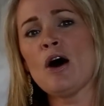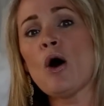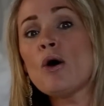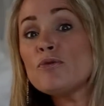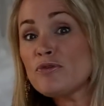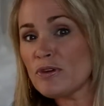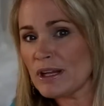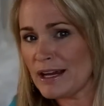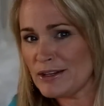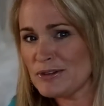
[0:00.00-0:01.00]

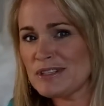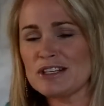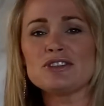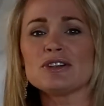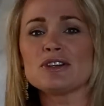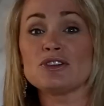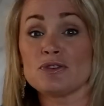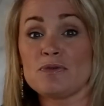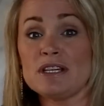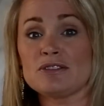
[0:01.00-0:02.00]
Hopefully you did
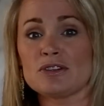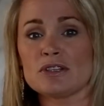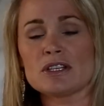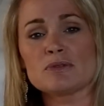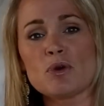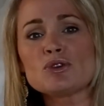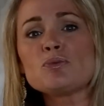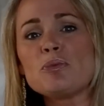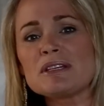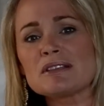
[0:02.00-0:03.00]
your research as
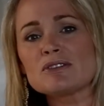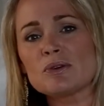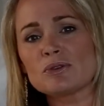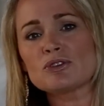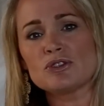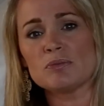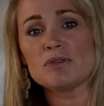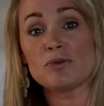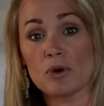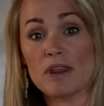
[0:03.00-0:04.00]
most business owners do
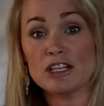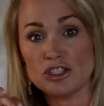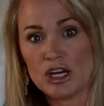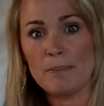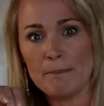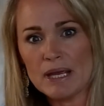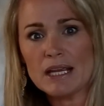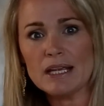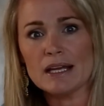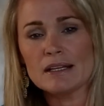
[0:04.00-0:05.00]
before they jump
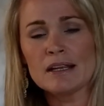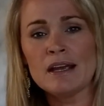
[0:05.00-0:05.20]
in.